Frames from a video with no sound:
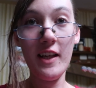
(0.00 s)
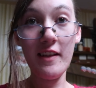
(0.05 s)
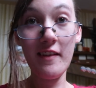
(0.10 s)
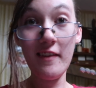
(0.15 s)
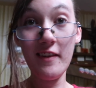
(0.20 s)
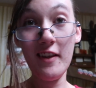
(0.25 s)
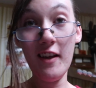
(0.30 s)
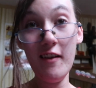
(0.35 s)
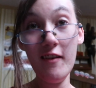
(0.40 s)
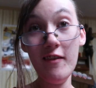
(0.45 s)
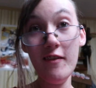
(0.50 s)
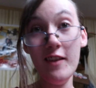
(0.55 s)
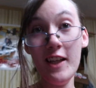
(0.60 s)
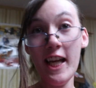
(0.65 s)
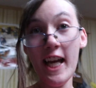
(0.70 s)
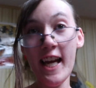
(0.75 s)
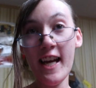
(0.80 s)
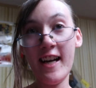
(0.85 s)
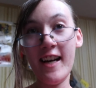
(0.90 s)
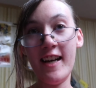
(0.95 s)
So
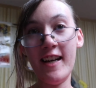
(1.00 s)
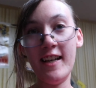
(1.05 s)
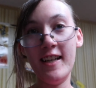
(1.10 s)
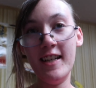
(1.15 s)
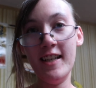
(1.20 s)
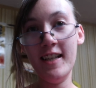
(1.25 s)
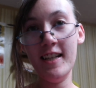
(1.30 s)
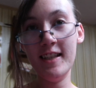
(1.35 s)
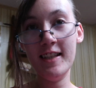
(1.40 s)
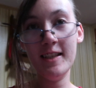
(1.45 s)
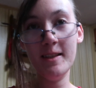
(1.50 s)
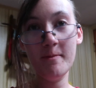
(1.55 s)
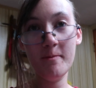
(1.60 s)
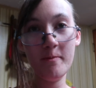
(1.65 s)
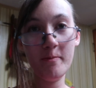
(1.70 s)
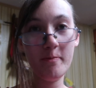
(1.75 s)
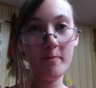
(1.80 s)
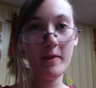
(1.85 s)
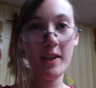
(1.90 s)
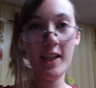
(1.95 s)
yeah,
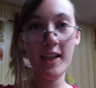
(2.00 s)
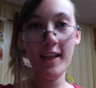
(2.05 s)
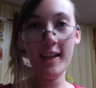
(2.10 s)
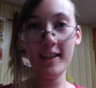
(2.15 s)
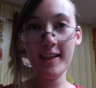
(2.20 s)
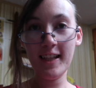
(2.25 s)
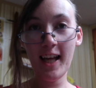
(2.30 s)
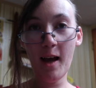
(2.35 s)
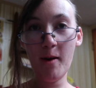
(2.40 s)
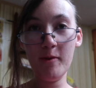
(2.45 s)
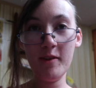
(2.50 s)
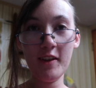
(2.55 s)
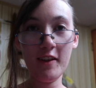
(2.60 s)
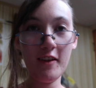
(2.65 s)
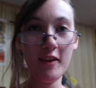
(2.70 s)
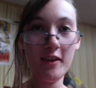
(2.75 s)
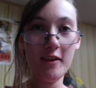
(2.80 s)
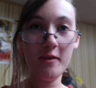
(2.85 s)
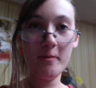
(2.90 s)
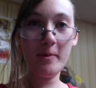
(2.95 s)
that was
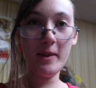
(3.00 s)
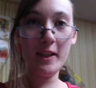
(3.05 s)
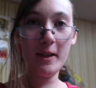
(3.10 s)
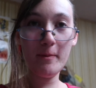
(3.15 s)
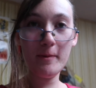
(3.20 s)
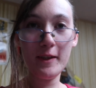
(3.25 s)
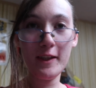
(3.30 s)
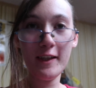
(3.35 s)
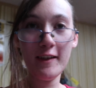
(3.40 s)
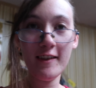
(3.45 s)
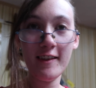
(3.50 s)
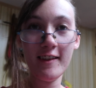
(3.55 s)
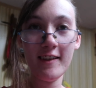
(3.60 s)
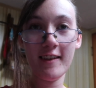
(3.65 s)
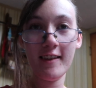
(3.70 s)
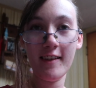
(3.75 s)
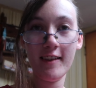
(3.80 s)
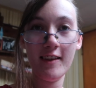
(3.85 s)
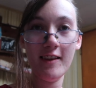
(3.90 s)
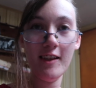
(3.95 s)
a little bit of the
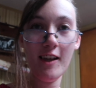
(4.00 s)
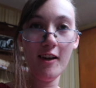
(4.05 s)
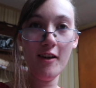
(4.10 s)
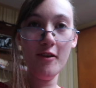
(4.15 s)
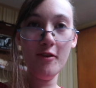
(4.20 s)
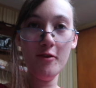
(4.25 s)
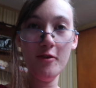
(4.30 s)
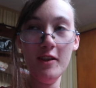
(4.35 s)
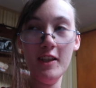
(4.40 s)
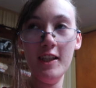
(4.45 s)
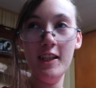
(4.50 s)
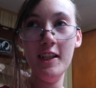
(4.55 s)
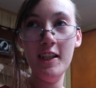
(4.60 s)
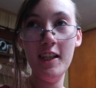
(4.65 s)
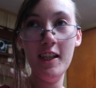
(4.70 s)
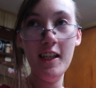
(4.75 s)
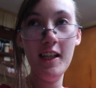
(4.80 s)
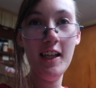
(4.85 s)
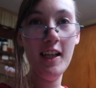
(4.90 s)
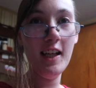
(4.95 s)
snow.
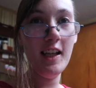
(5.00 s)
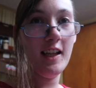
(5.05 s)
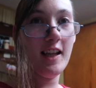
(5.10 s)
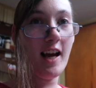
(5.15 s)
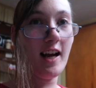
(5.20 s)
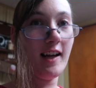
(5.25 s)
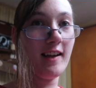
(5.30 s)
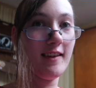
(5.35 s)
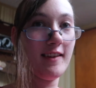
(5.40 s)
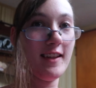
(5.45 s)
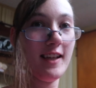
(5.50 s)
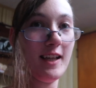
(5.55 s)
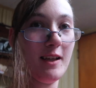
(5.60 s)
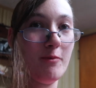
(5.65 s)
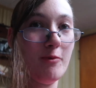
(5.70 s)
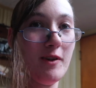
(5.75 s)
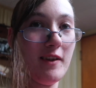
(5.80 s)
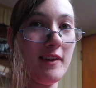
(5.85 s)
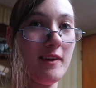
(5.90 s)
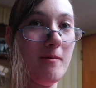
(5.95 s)
Like I said, it
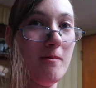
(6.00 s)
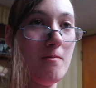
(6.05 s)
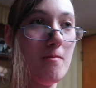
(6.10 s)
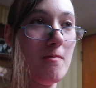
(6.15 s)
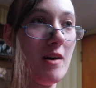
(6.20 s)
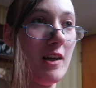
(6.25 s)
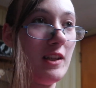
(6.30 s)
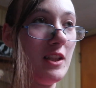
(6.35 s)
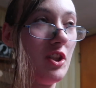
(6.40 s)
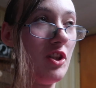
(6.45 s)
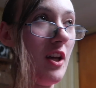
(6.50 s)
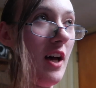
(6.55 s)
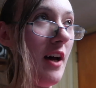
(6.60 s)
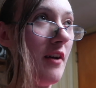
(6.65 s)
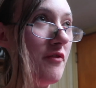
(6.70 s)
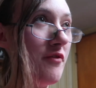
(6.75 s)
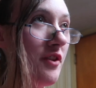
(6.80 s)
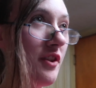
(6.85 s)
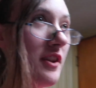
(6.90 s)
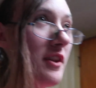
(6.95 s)
wasn't much. I
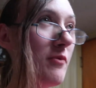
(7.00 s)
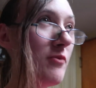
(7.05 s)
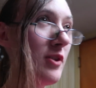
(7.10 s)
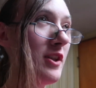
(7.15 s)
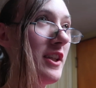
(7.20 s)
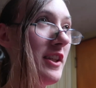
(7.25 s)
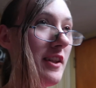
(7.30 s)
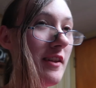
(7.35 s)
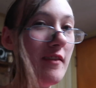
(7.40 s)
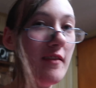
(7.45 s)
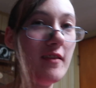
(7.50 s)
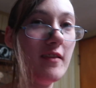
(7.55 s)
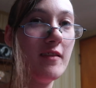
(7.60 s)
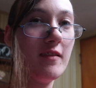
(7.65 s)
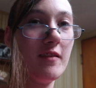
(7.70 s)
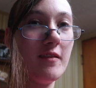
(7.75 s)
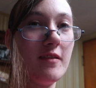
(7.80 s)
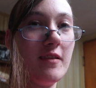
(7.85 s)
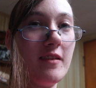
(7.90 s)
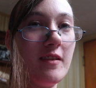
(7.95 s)
really wanted
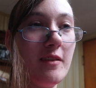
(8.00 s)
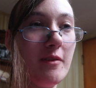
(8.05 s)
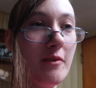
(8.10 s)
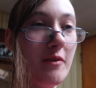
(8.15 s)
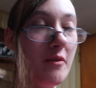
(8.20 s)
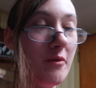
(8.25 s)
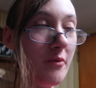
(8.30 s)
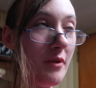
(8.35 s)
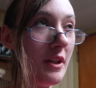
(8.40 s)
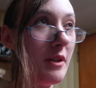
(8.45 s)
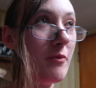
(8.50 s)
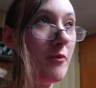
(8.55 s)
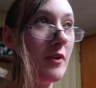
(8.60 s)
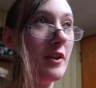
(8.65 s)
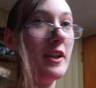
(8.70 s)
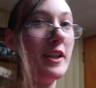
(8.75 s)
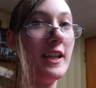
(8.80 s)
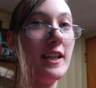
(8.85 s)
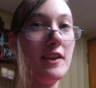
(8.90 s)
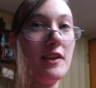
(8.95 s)

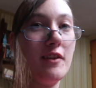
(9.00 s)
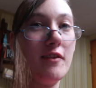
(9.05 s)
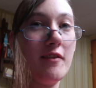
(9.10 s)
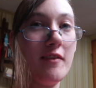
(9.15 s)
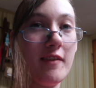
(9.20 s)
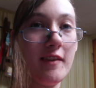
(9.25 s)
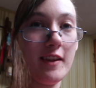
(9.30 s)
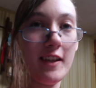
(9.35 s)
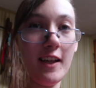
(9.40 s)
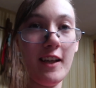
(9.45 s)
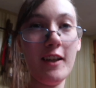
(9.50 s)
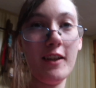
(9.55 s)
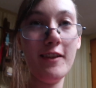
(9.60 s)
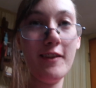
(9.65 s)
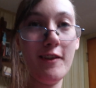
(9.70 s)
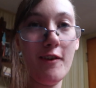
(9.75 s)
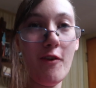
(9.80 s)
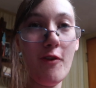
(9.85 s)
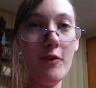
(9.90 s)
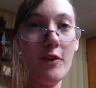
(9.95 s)
it to stick
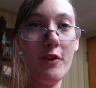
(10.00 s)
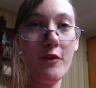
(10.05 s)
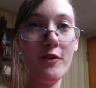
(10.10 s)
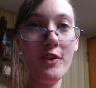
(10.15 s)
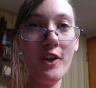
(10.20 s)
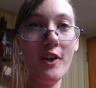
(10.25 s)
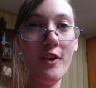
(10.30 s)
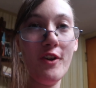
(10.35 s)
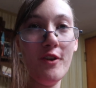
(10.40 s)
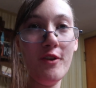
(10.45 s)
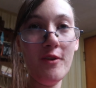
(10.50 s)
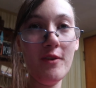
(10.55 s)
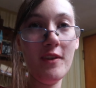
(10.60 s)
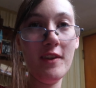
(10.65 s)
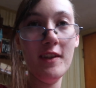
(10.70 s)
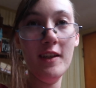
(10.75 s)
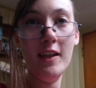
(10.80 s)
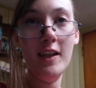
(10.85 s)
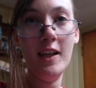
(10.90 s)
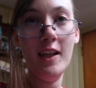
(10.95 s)
on the
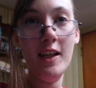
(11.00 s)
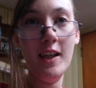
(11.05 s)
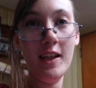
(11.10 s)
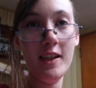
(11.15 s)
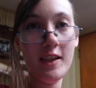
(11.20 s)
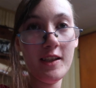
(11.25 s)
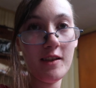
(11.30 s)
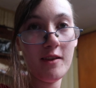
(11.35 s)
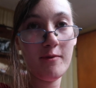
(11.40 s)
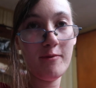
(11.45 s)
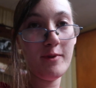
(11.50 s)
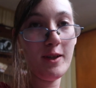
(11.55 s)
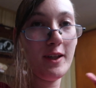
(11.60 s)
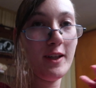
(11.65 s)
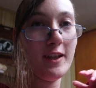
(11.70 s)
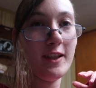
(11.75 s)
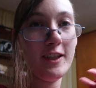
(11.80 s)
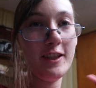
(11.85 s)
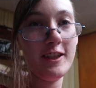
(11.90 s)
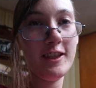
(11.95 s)
road to
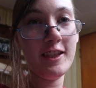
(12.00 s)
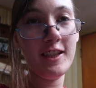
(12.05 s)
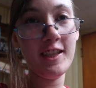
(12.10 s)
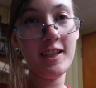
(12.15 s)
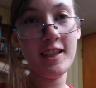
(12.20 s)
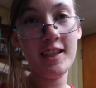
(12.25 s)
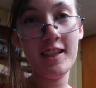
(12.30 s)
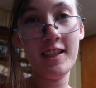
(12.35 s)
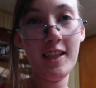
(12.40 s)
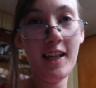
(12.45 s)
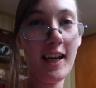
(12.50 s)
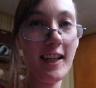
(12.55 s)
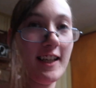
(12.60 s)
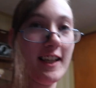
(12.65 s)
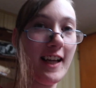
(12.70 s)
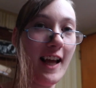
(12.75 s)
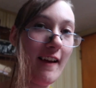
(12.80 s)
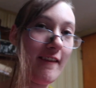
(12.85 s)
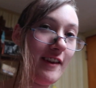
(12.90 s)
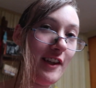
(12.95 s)
where I
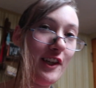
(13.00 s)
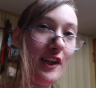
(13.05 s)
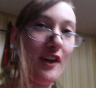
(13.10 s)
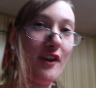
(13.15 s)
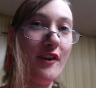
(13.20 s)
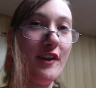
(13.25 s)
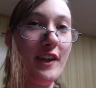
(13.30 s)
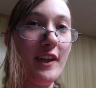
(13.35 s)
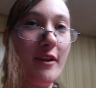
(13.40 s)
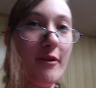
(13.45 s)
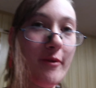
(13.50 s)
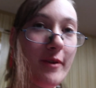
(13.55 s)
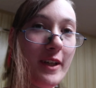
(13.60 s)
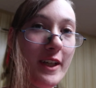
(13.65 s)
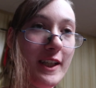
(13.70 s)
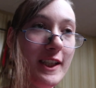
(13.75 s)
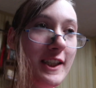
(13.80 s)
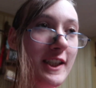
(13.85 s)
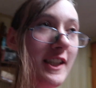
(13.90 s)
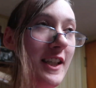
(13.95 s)
didn't have to go
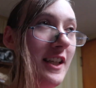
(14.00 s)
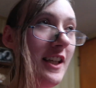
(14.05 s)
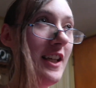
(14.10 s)
anywhere.